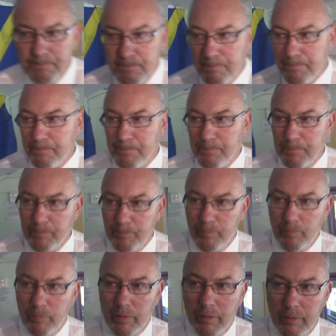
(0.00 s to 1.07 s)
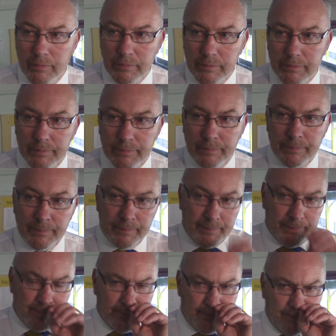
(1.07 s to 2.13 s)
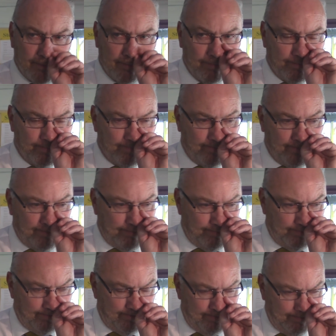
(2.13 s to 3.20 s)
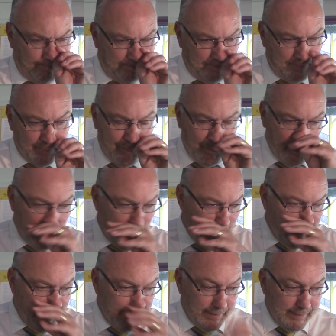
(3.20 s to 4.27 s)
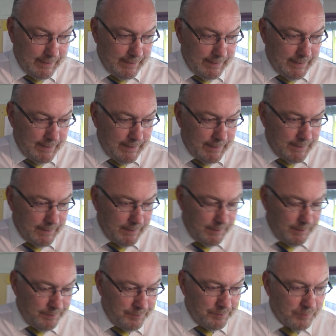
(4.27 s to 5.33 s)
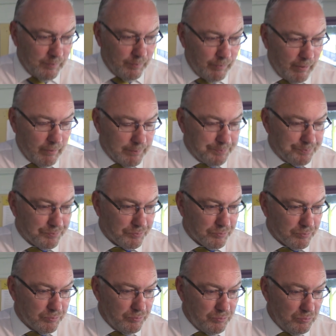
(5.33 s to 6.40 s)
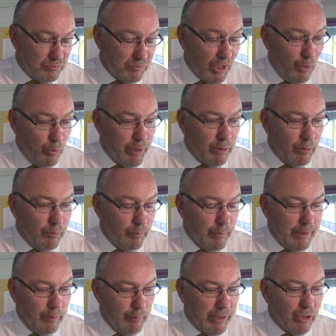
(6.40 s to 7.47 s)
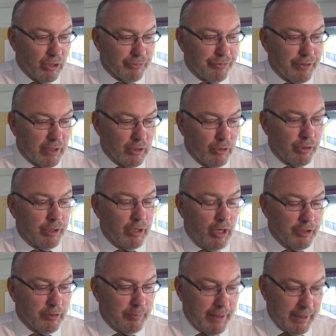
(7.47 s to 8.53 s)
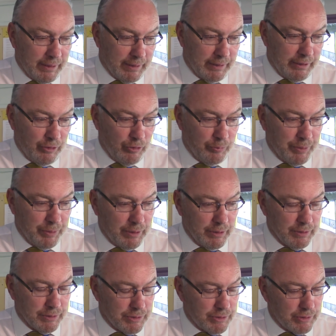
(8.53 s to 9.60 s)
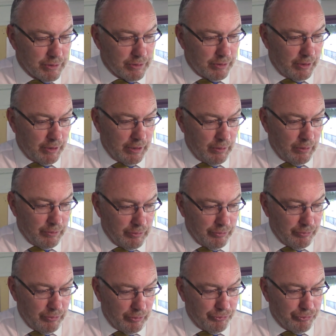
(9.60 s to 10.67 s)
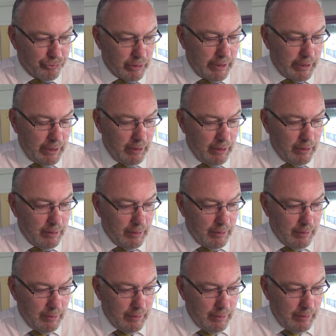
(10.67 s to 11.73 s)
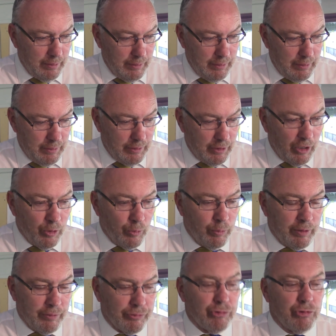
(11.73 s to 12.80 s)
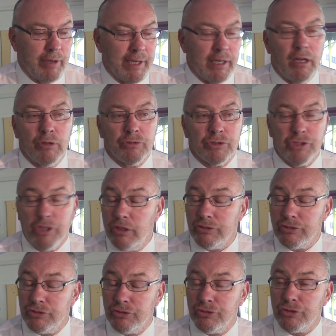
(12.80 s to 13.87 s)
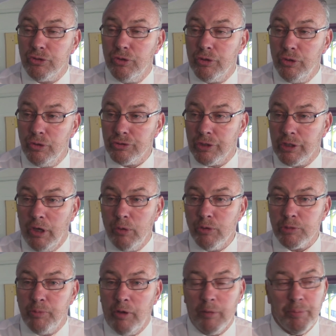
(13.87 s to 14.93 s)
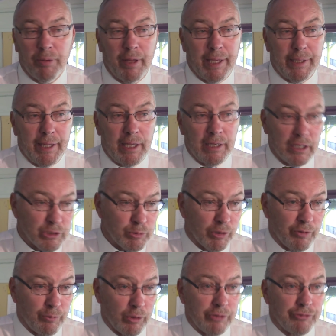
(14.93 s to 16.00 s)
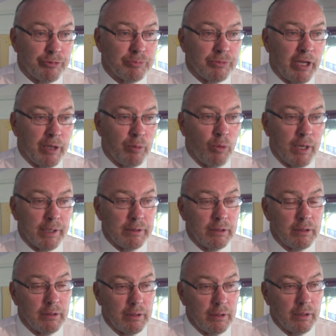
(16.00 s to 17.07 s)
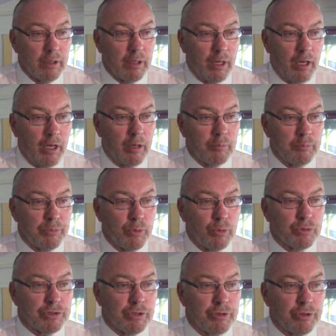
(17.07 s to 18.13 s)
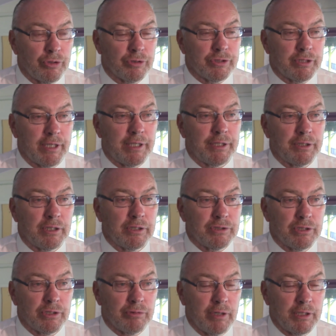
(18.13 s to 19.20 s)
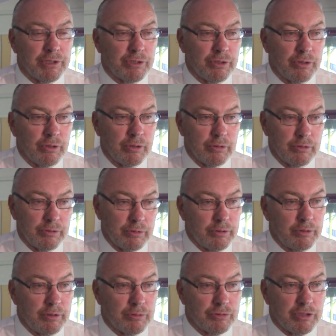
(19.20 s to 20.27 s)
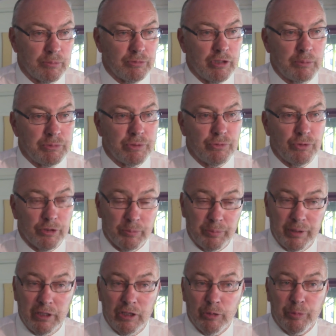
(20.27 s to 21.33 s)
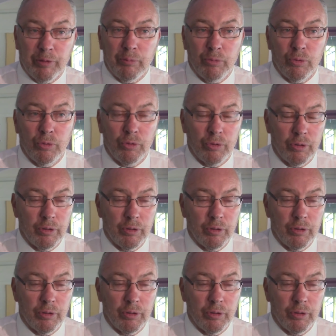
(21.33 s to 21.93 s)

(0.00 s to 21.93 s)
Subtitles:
You mentioned there the formation, because you did switch to a back 4 in the second half when you brought Ben Hurt on. Is that something now you're considering? We've got to think long and hard about it, Neil, because you know the 3. Though we've created loads of chances and scored lots of goals by playing that, and that's what I wanted from day one. But also you've got to take into consideration that you know sometimes you've got to be a little bit more